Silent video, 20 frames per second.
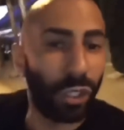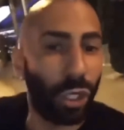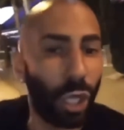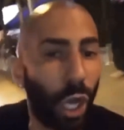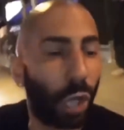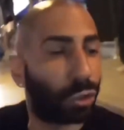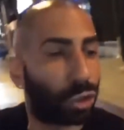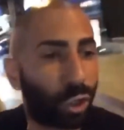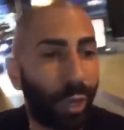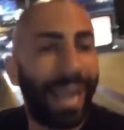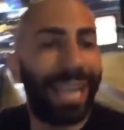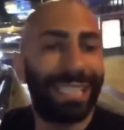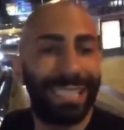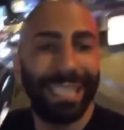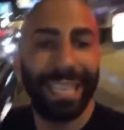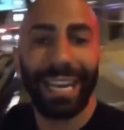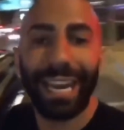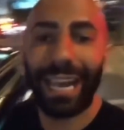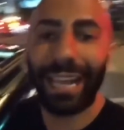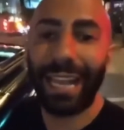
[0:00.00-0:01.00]
you know
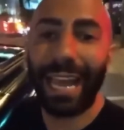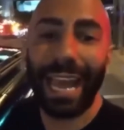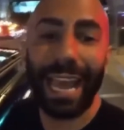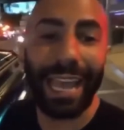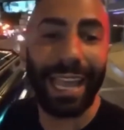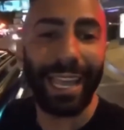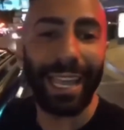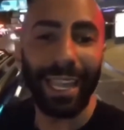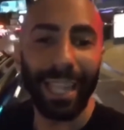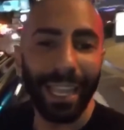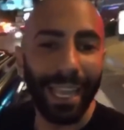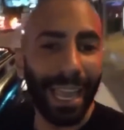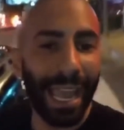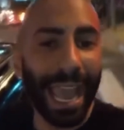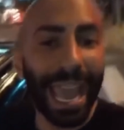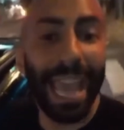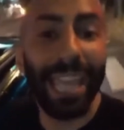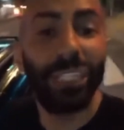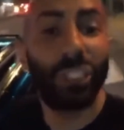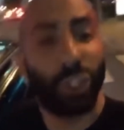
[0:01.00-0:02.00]
Drake's in LA.
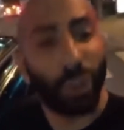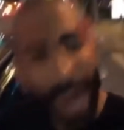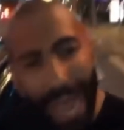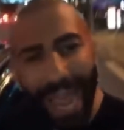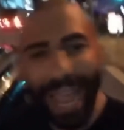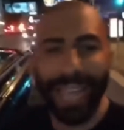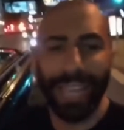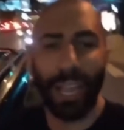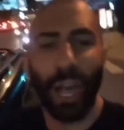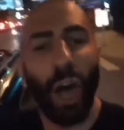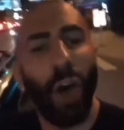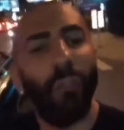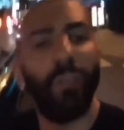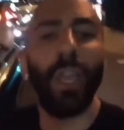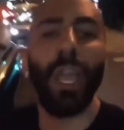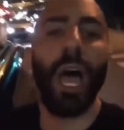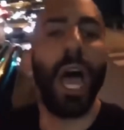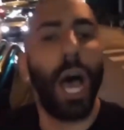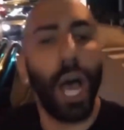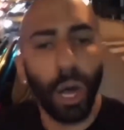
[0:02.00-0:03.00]
Hey, Drake, OVO!
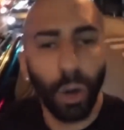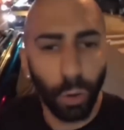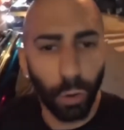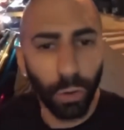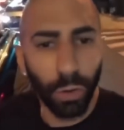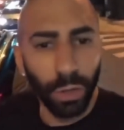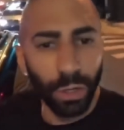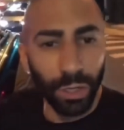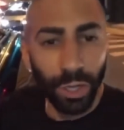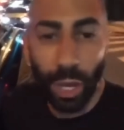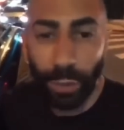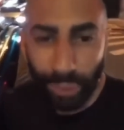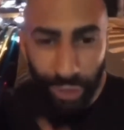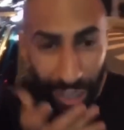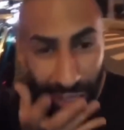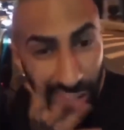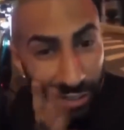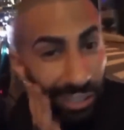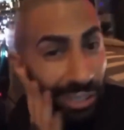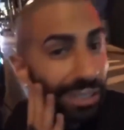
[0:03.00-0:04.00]
Yo, I'm
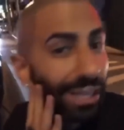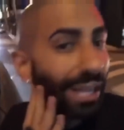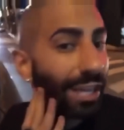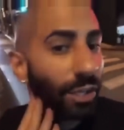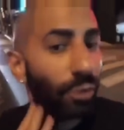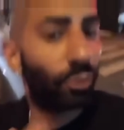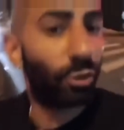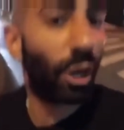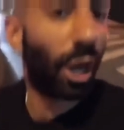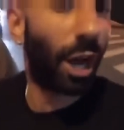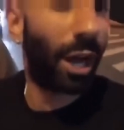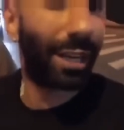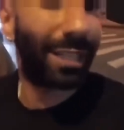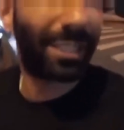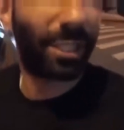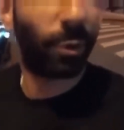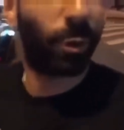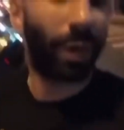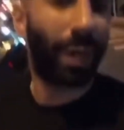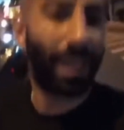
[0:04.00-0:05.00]
trying to look like you, dog.
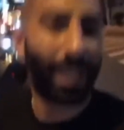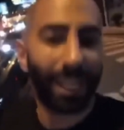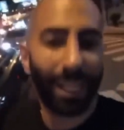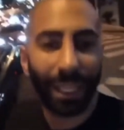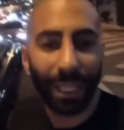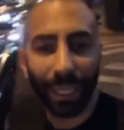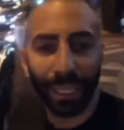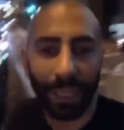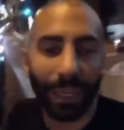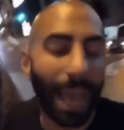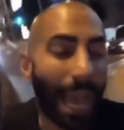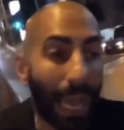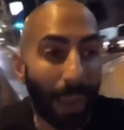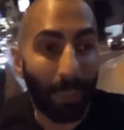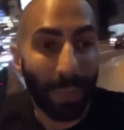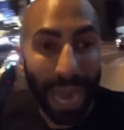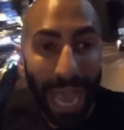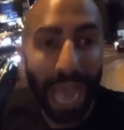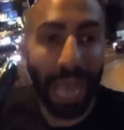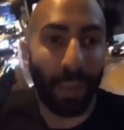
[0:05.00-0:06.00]
Is it working? Nah,
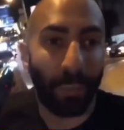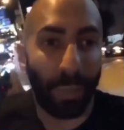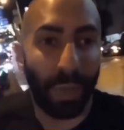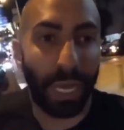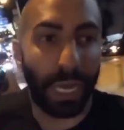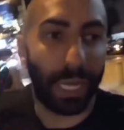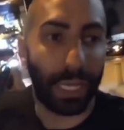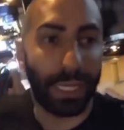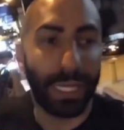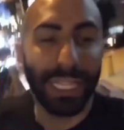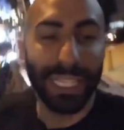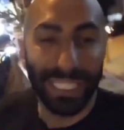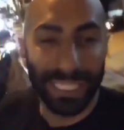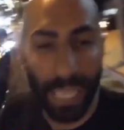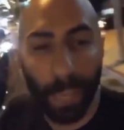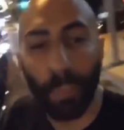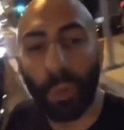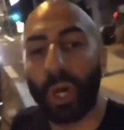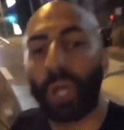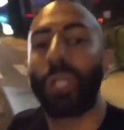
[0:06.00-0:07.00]
I'm not, but
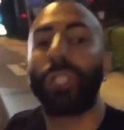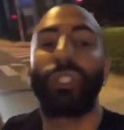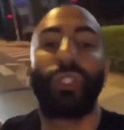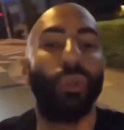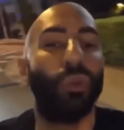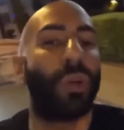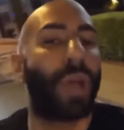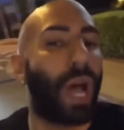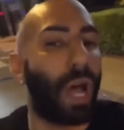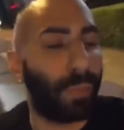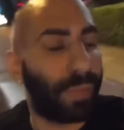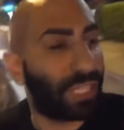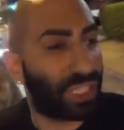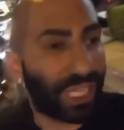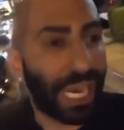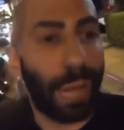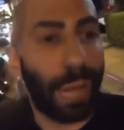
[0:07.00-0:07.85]
some girls do call me